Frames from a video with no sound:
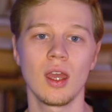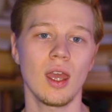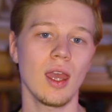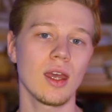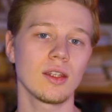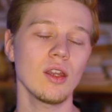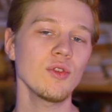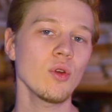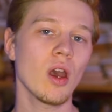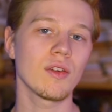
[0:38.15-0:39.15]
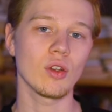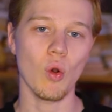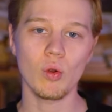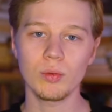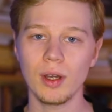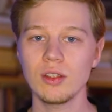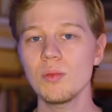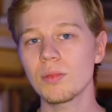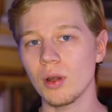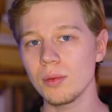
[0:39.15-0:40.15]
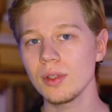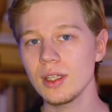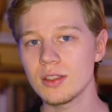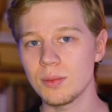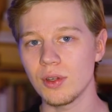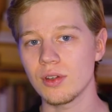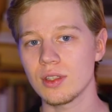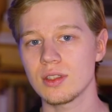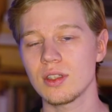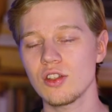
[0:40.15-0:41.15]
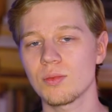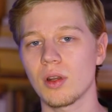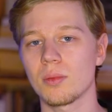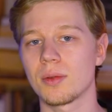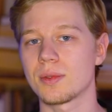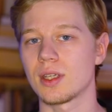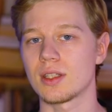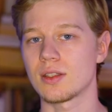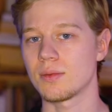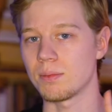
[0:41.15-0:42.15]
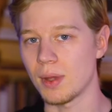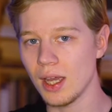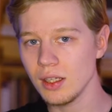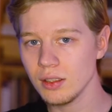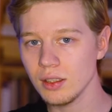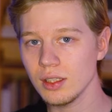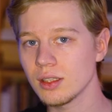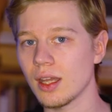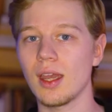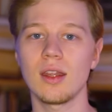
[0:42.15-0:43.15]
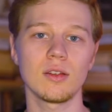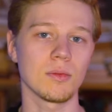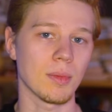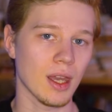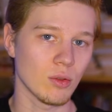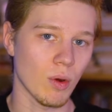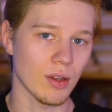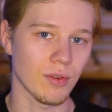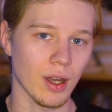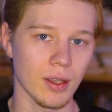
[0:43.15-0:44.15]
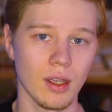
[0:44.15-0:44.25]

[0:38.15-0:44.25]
and if you have an old one, you probably experience such problems as bad internet and bad Wi-Fi.